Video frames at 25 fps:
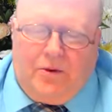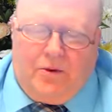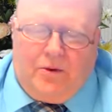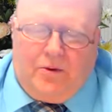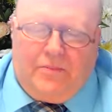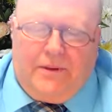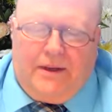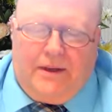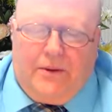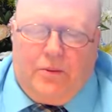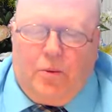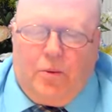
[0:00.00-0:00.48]

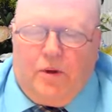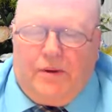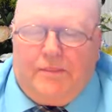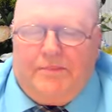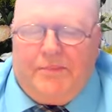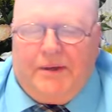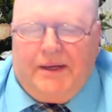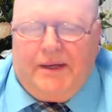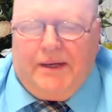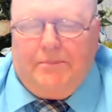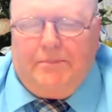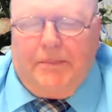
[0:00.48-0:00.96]
will be
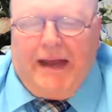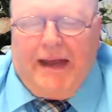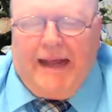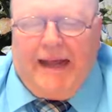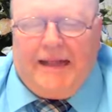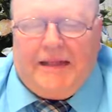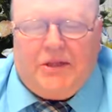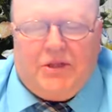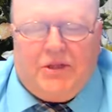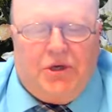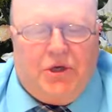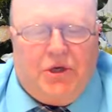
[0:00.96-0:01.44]
one big
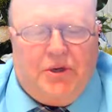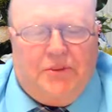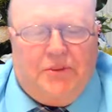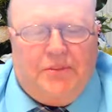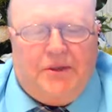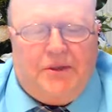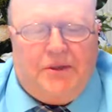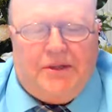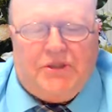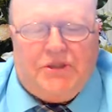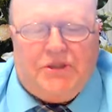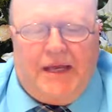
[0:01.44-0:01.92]

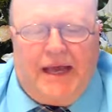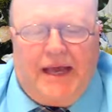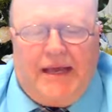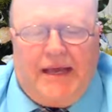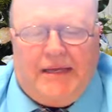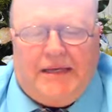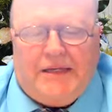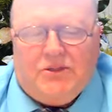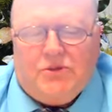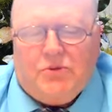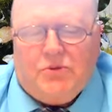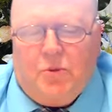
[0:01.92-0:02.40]
bathtub, and the
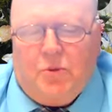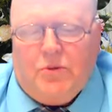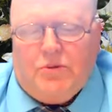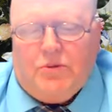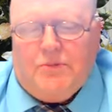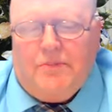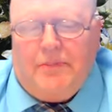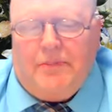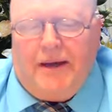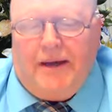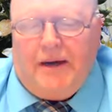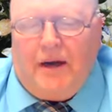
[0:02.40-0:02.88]
scientists
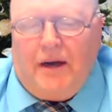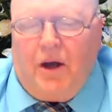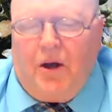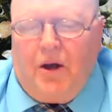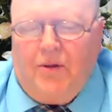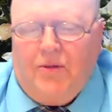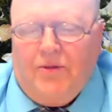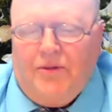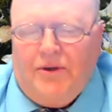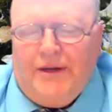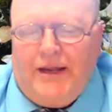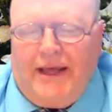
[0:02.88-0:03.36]
warned about
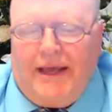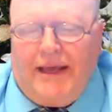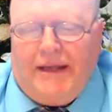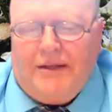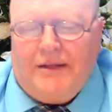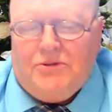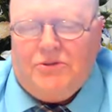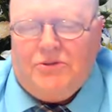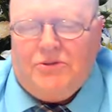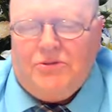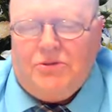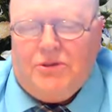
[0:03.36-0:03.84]
all the
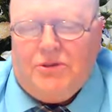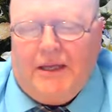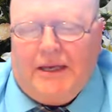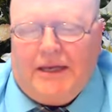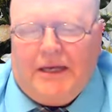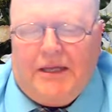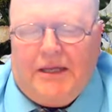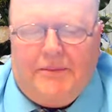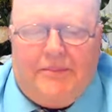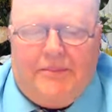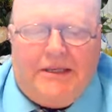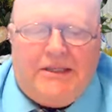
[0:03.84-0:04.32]
dangers
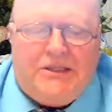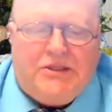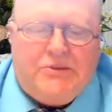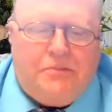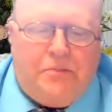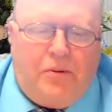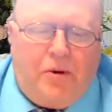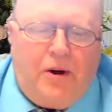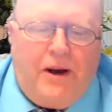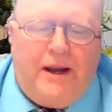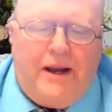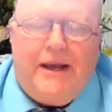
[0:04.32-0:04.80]
that could be
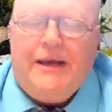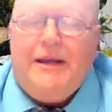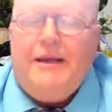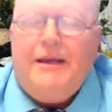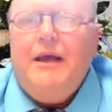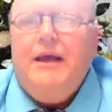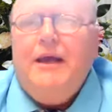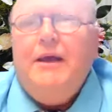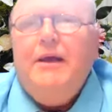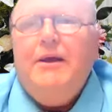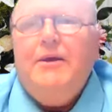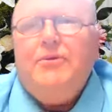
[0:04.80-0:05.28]

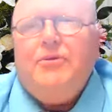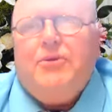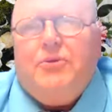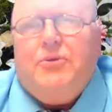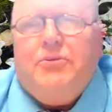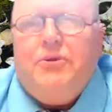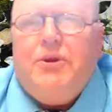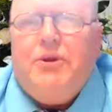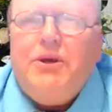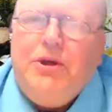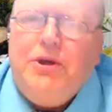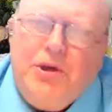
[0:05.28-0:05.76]
spread
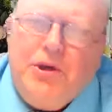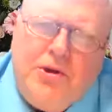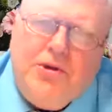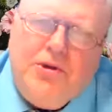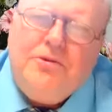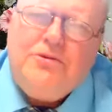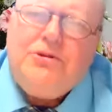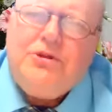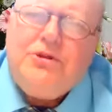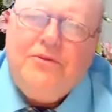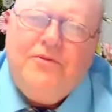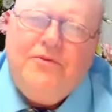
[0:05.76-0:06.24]
through the
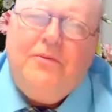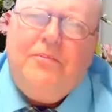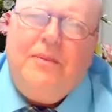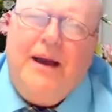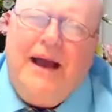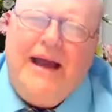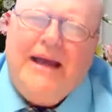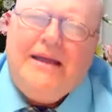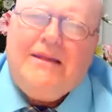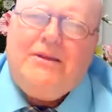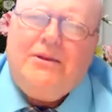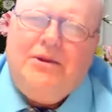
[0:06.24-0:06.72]
use of a
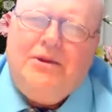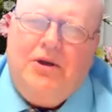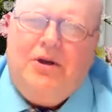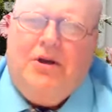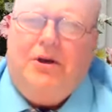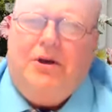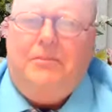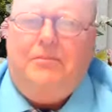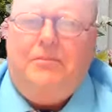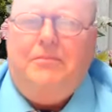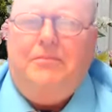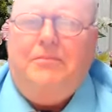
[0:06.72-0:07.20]

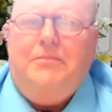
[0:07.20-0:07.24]
bathtub.